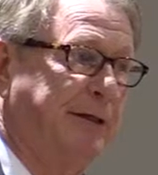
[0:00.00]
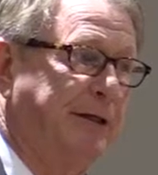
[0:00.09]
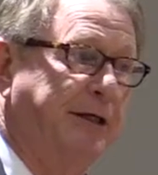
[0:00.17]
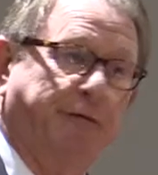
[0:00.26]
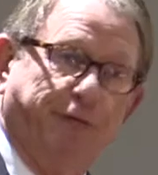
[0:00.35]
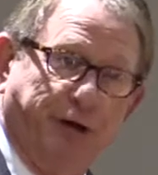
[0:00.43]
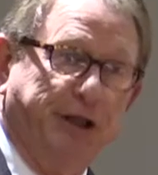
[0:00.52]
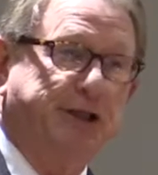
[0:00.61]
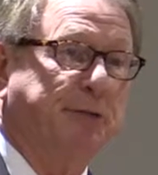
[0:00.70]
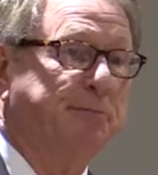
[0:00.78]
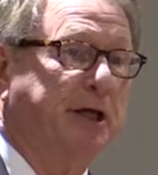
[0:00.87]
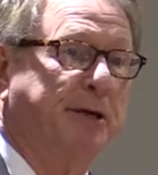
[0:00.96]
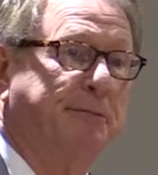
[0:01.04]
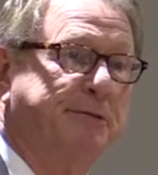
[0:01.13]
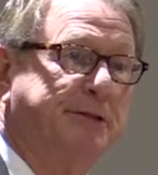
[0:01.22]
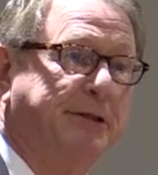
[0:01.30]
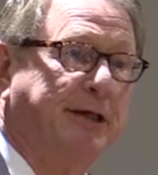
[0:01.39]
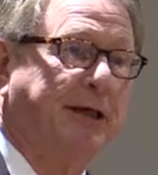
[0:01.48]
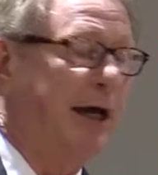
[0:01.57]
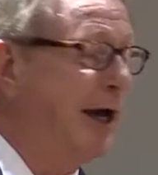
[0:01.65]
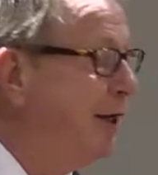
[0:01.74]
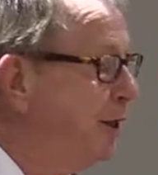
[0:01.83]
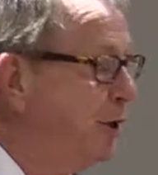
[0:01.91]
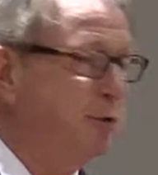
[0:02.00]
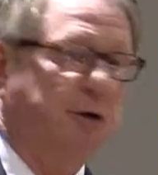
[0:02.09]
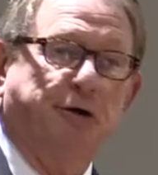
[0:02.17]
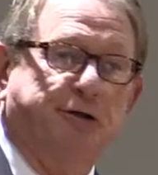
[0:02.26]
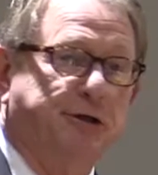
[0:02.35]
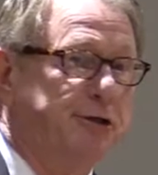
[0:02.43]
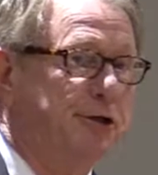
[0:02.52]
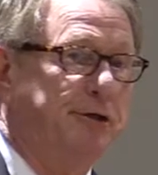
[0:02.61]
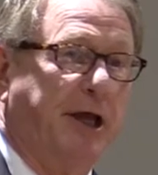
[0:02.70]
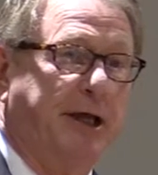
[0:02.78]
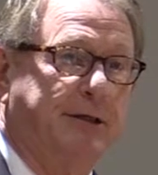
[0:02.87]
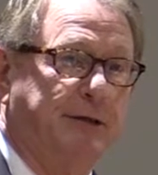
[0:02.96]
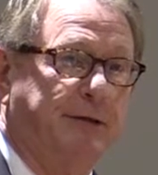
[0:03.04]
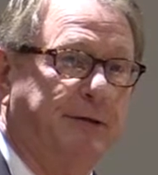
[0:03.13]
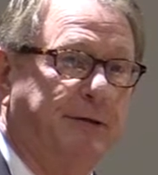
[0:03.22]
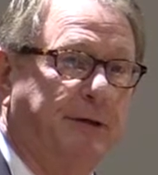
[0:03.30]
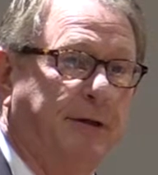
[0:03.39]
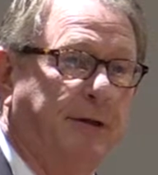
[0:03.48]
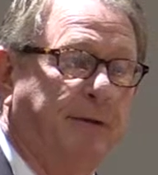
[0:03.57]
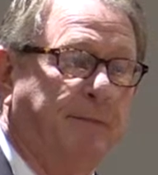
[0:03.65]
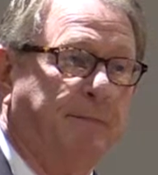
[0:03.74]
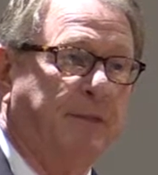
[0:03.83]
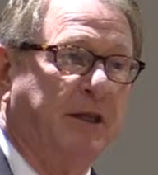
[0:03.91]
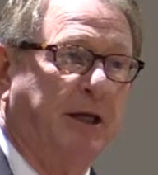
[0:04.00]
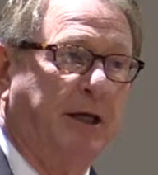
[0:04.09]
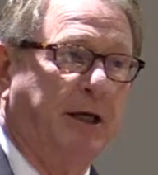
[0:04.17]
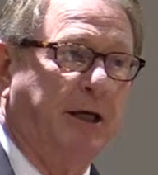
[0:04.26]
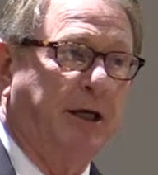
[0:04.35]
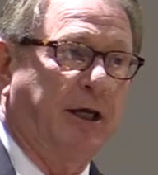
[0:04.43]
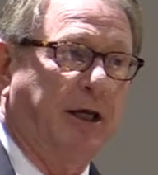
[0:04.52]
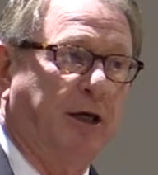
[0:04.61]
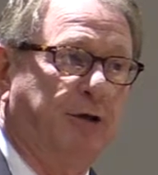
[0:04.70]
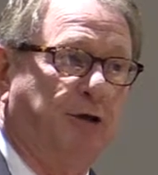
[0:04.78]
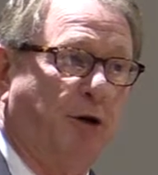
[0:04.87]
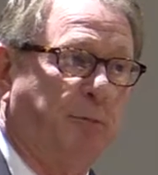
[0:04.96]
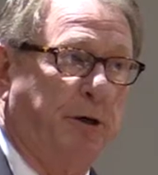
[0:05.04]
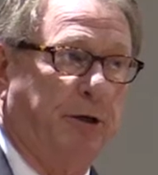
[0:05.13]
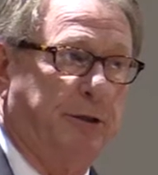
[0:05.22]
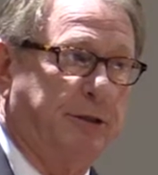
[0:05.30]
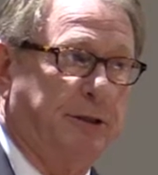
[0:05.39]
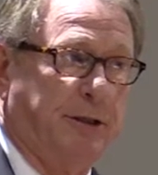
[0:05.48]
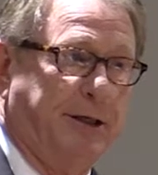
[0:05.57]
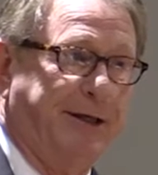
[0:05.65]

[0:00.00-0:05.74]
Differently sometimes. I know nurses do that too. Interpreters,